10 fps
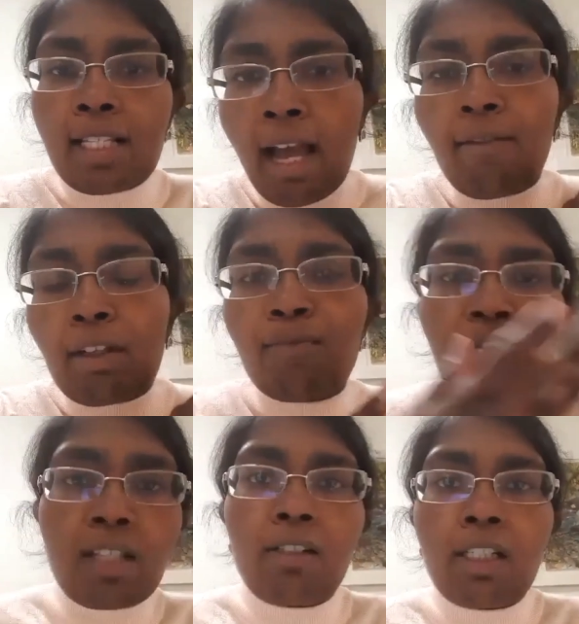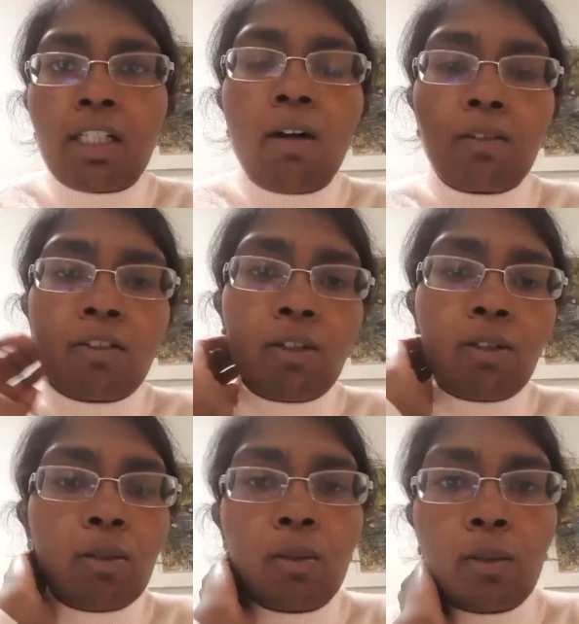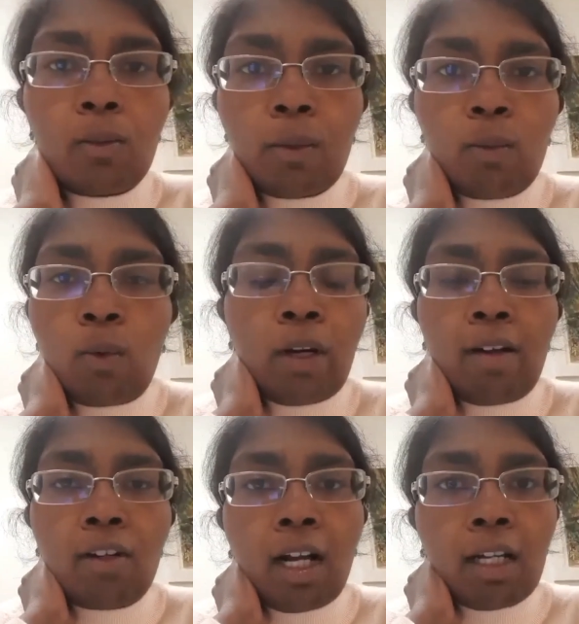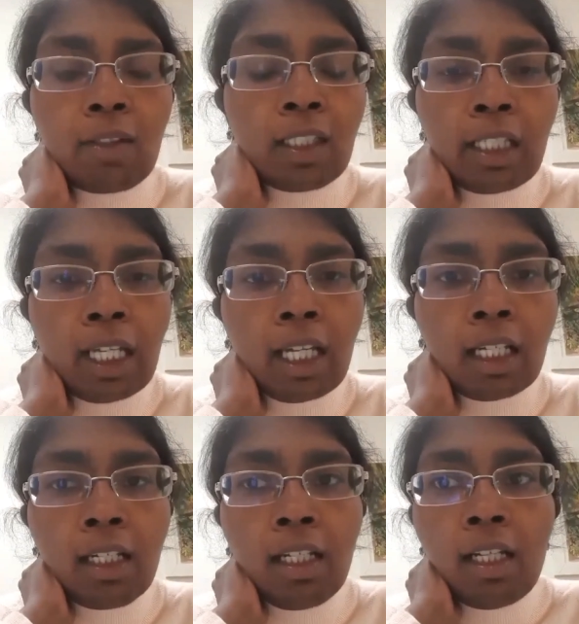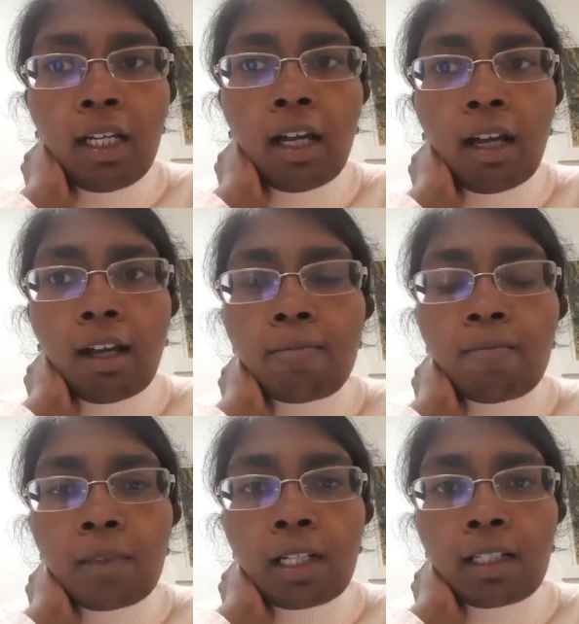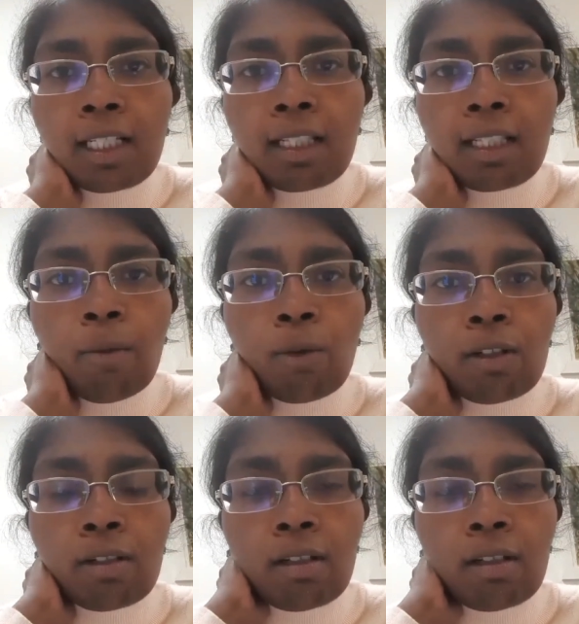having physically gone to whatever Ivy League. I think that would